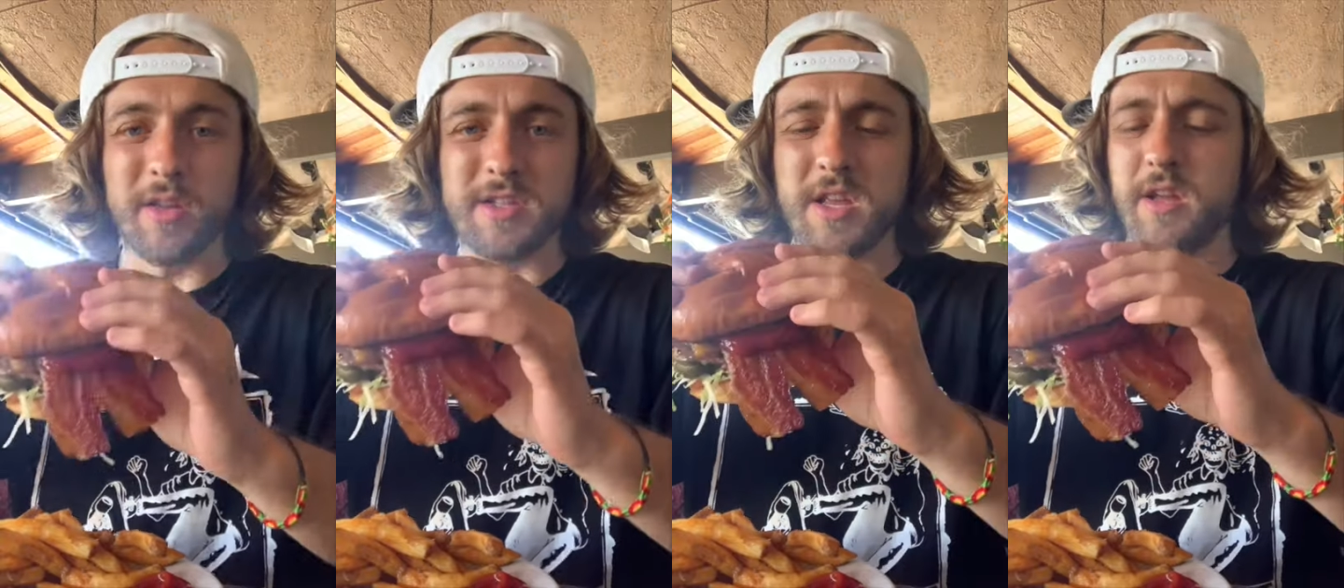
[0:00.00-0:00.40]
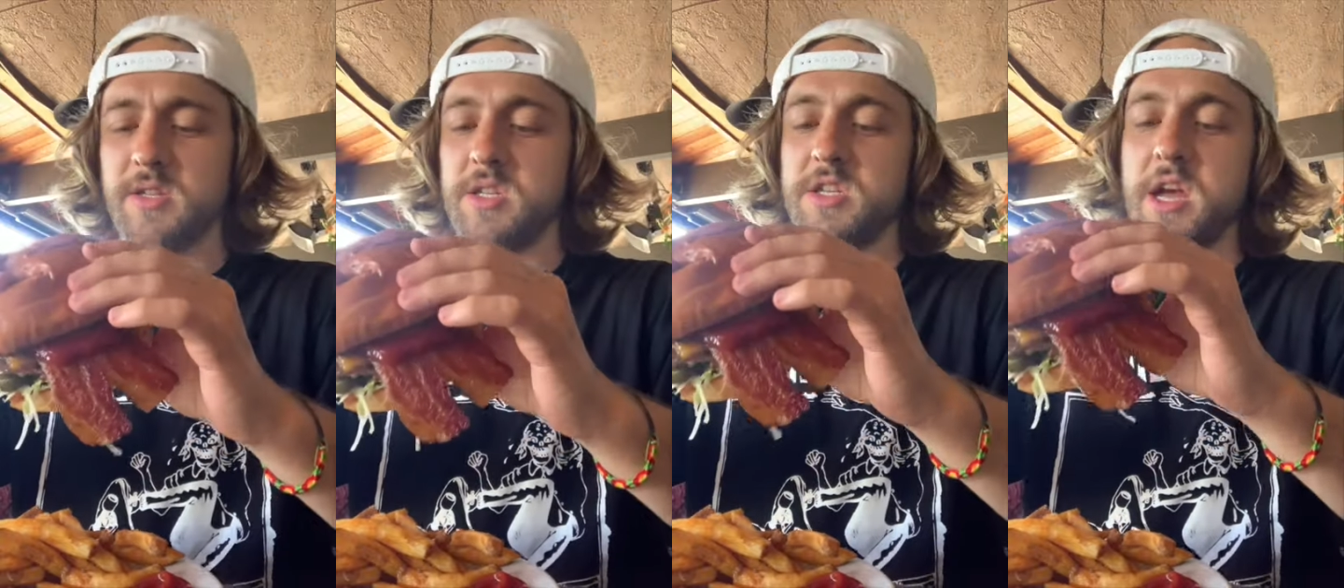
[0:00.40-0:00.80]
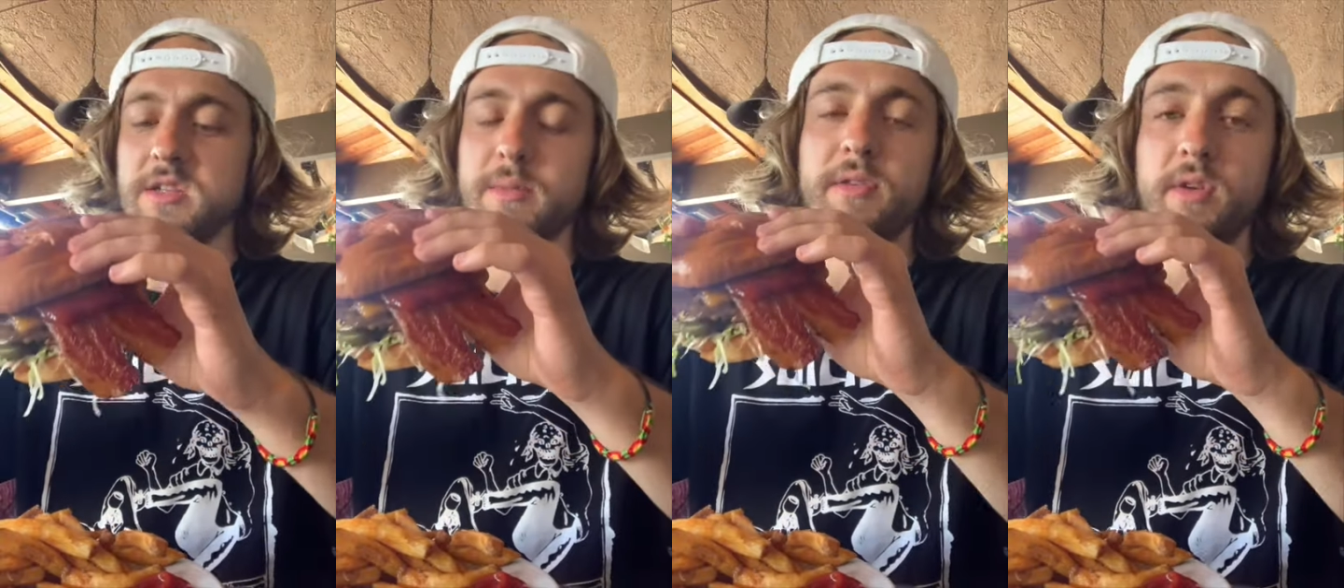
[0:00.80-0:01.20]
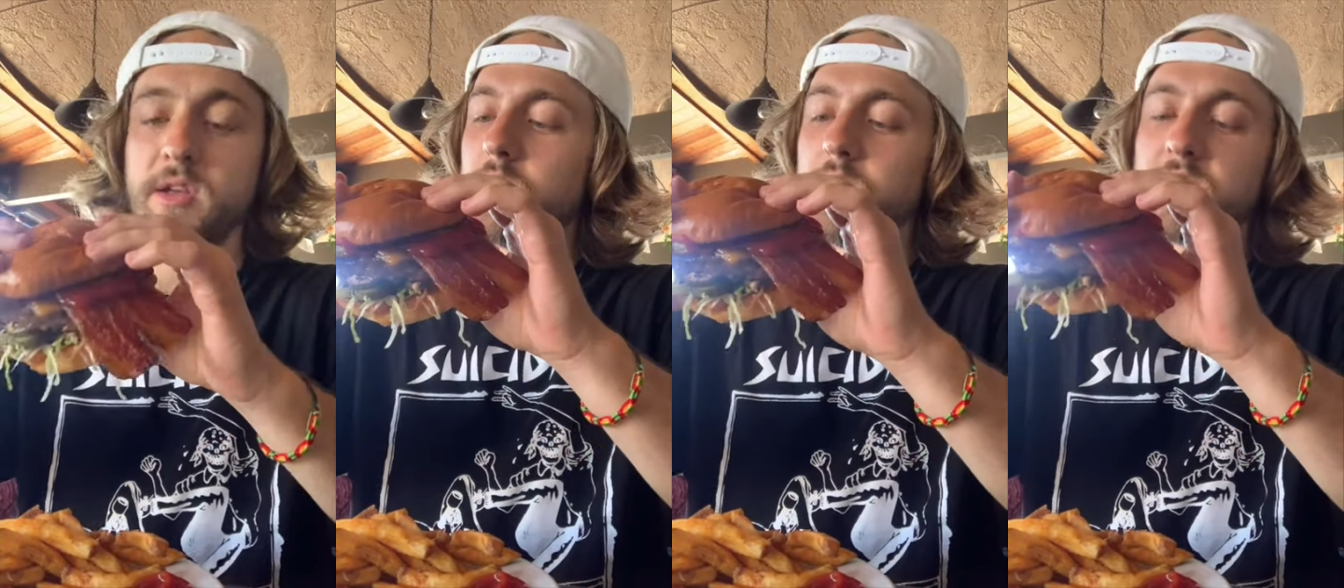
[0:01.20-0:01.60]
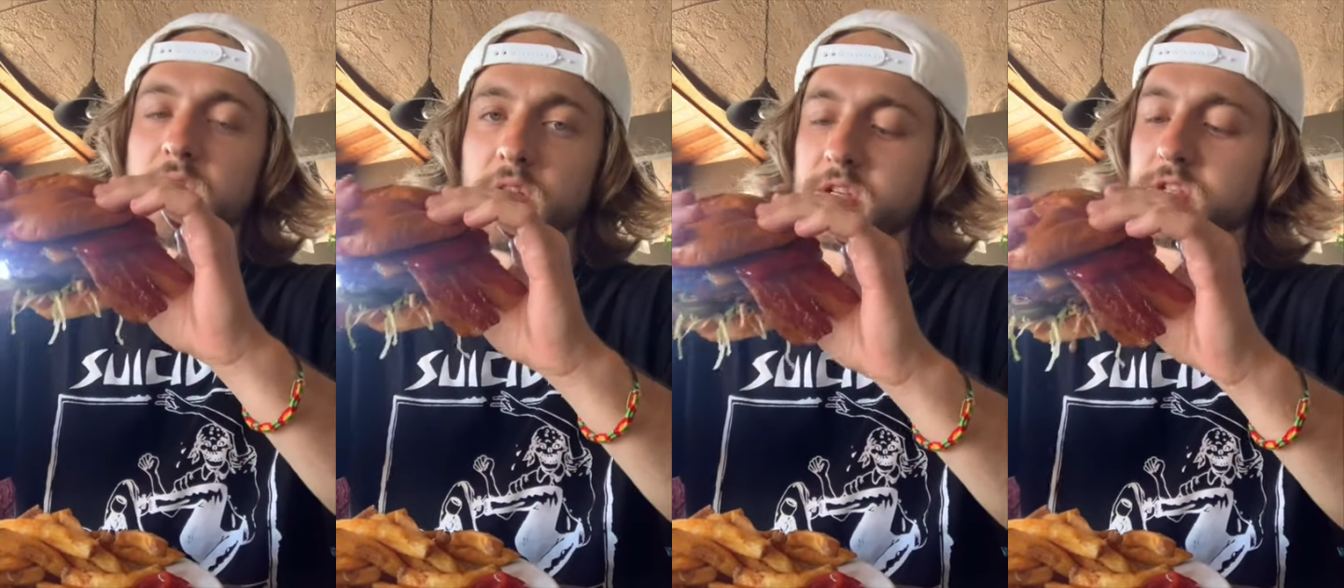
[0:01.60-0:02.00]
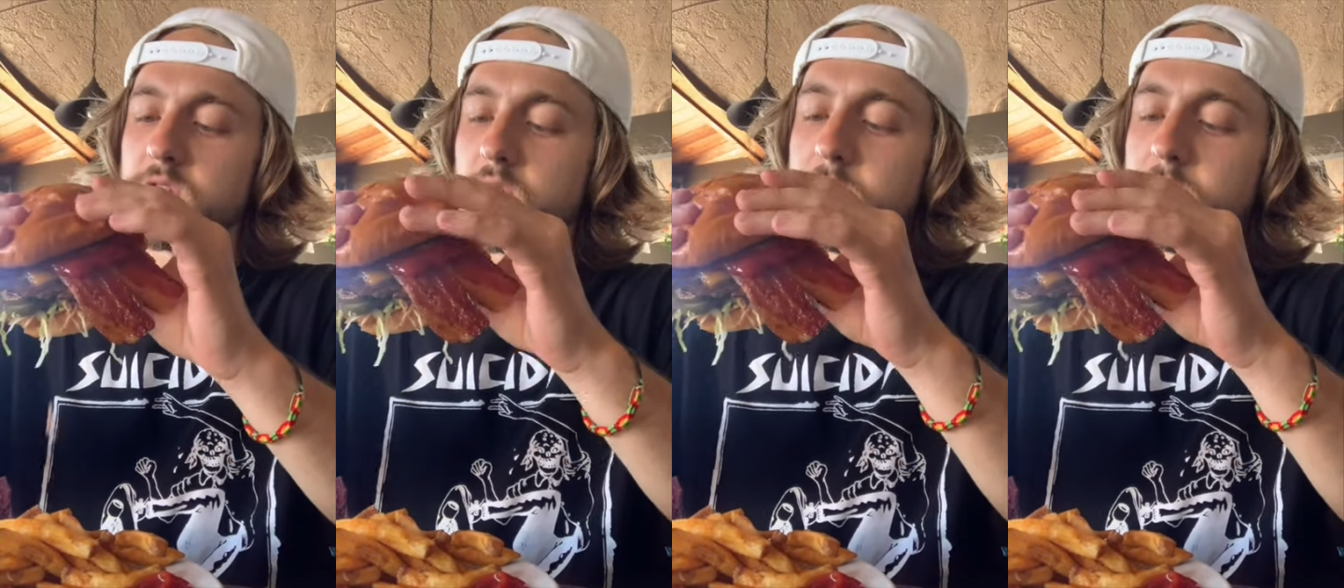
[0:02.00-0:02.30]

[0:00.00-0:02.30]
at this thing, it's the size of my face. Looks delicious though.